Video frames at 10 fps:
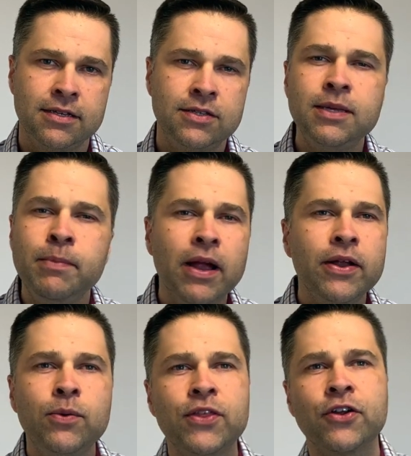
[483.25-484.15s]
You see,
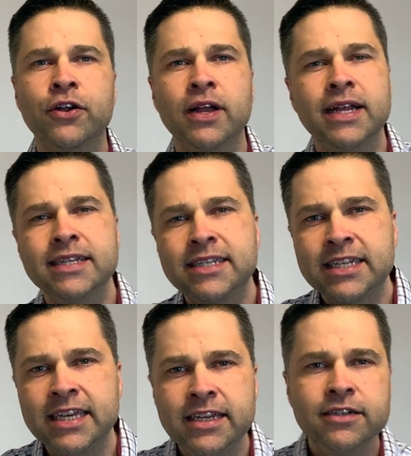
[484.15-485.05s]
Mary, with her
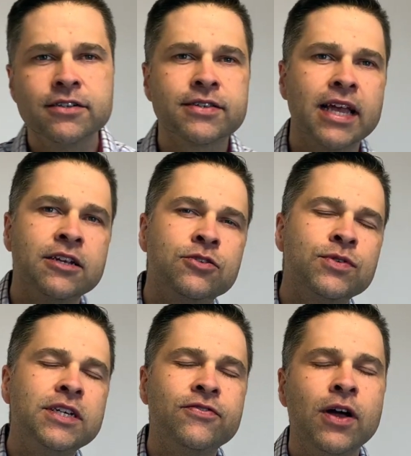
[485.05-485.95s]
tears and
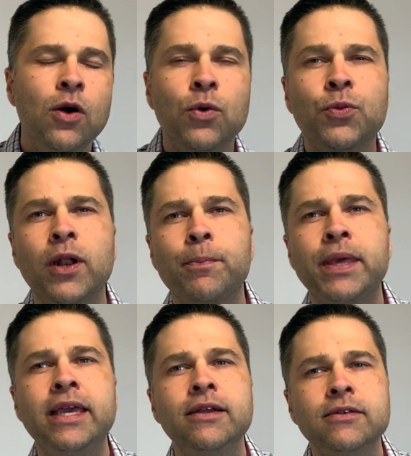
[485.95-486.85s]
grief, with what
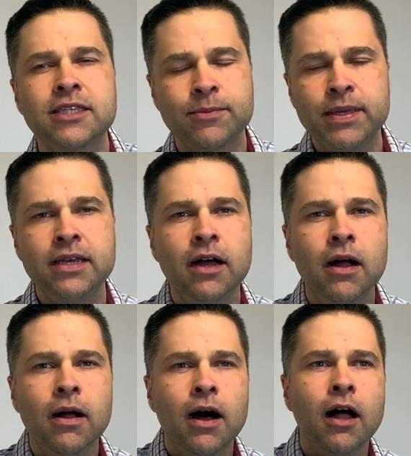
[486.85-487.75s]
appears to be
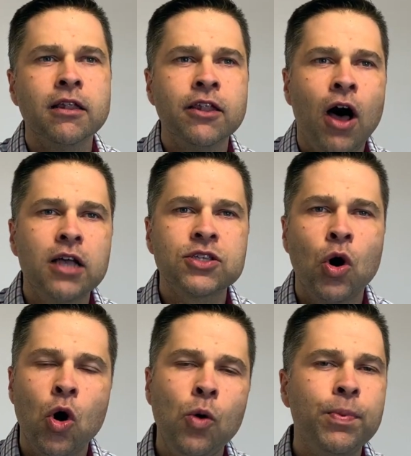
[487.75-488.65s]
a lost
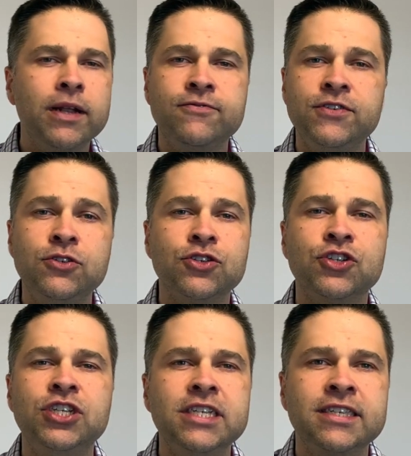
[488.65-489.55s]
hope and future,
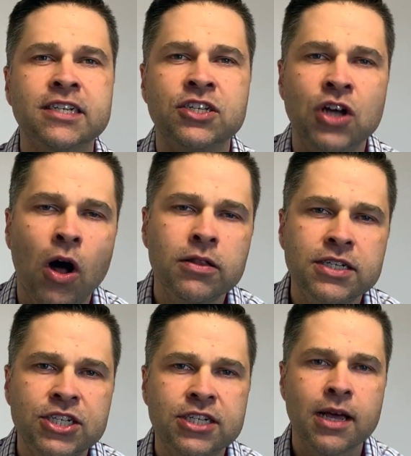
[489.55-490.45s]
she is
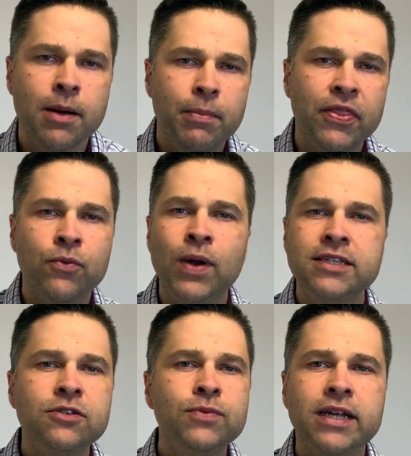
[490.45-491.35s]
acknowledged by the
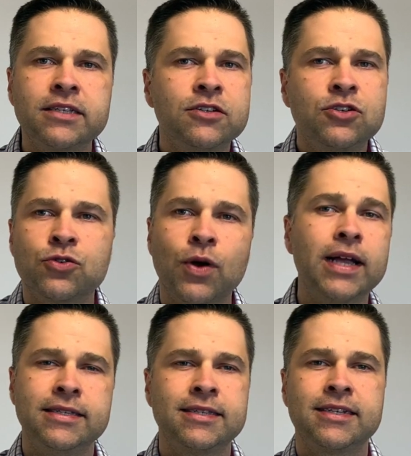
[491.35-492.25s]
resurrected
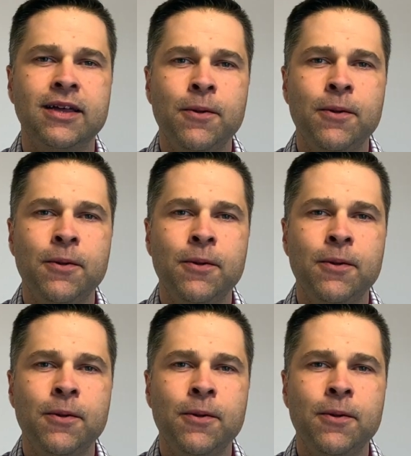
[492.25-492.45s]
Christ.